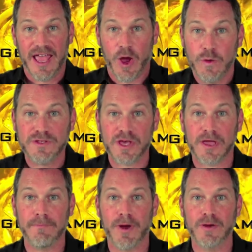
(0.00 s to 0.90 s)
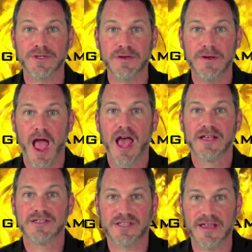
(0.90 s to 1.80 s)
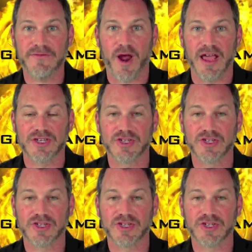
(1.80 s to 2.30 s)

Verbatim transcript: Who's the composer? Steve Reich.